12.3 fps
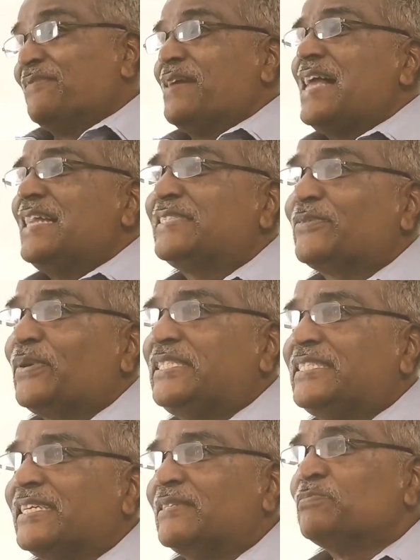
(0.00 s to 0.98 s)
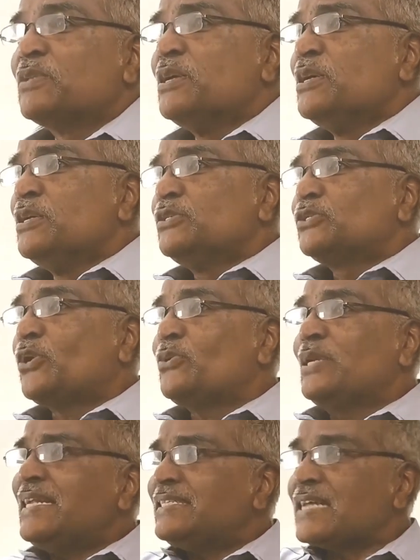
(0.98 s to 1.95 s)
a valid question.
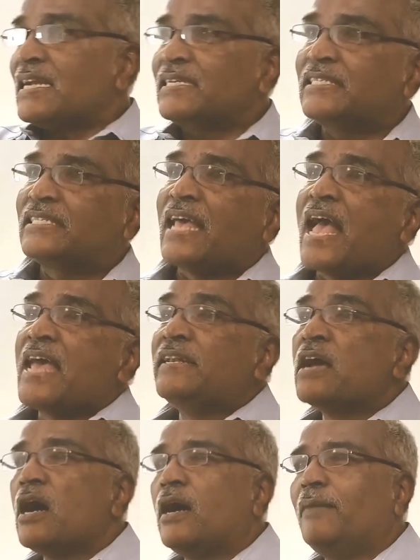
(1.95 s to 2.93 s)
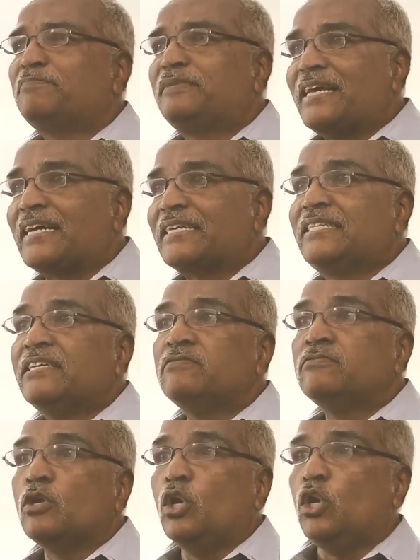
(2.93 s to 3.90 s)
So let's understand
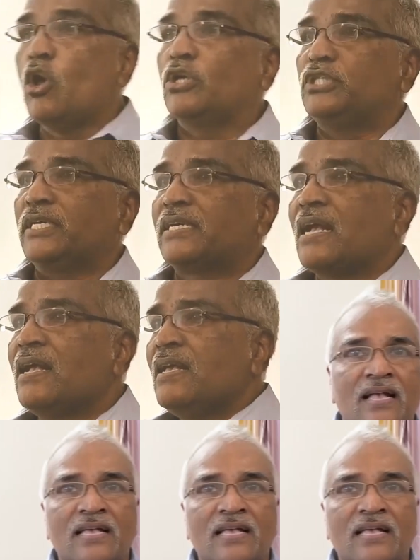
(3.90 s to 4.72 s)
abductive logic.